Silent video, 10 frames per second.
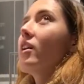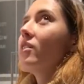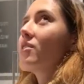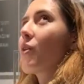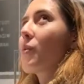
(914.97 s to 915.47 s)

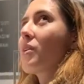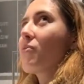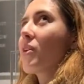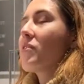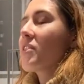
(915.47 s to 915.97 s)
so many
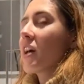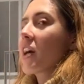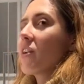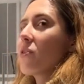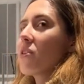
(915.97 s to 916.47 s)
flavors that I
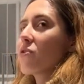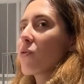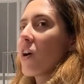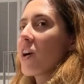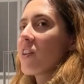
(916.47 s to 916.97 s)
kind of want to
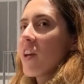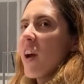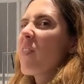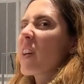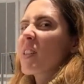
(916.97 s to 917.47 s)
try, and they
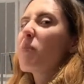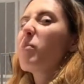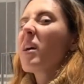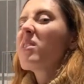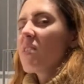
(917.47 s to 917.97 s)
have like the
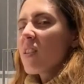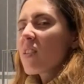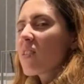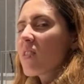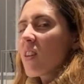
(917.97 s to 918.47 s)

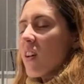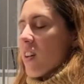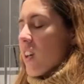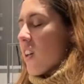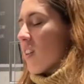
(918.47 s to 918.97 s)
basics
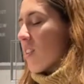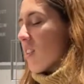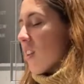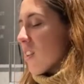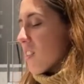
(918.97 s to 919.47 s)
in
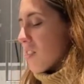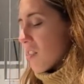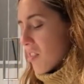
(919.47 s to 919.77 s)
England.